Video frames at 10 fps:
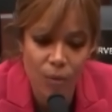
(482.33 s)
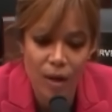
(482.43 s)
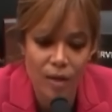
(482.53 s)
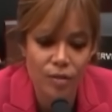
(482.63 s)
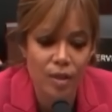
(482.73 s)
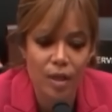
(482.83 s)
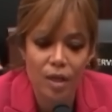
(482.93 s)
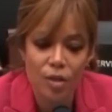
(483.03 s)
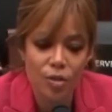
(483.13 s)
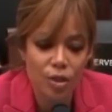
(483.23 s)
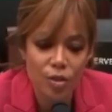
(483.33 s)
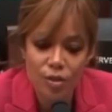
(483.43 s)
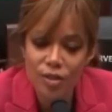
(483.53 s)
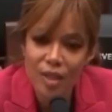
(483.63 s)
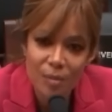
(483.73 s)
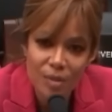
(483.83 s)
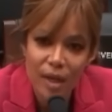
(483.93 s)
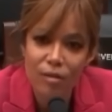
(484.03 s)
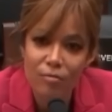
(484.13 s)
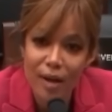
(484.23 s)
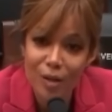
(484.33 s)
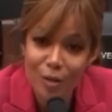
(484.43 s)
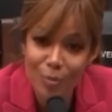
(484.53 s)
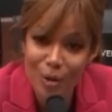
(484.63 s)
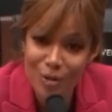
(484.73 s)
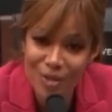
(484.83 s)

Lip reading: was, she just seems like a regular